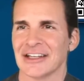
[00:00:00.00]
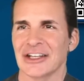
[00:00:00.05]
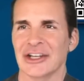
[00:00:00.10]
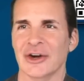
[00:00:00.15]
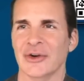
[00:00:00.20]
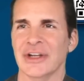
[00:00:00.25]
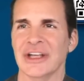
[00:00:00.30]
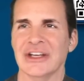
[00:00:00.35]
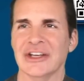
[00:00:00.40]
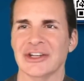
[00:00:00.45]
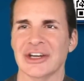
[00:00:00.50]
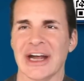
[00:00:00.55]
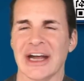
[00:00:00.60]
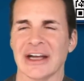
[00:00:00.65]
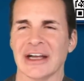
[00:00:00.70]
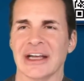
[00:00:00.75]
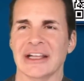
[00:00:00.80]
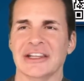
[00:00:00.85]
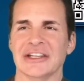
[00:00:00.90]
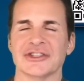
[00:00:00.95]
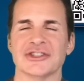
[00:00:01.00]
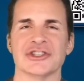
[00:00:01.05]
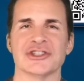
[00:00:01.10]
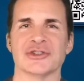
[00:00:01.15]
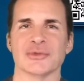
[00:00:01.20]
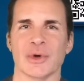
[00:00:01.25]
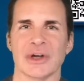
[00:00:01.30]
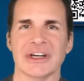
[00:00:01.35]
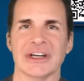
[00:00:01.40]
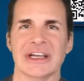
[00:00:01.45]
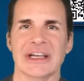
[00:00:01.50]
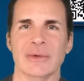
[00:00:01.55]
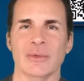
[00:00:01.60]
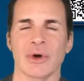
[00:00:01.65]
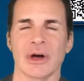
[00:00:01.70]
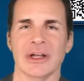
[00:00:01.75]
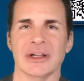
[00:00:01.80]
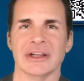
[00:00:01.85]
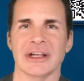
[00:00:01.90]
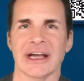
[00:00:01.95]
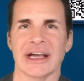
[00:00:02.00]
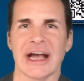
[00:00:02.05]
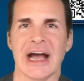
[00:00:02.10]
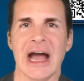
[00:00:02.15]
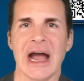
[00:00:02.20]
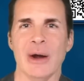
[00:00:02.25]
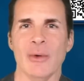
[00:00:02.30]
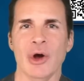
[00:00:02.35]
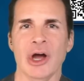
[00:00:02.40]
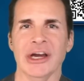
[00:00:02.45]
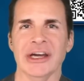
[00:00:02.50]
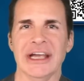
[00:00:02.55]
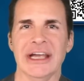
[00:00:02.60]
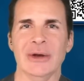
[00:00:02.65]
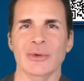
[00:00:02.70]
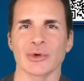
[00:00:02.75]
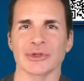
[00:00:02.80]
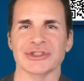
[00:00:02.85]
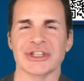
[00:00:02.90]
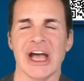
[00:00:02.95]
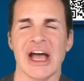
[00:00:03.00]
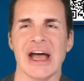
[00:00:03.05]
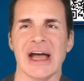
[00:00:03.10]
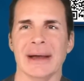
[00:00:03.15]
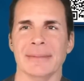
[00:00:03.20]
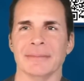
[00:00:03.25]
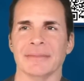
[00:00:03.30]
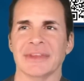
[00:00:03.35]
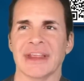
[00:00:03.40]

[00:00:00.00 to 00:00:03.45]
You know, he could. this is what he want. Like, I want equal time.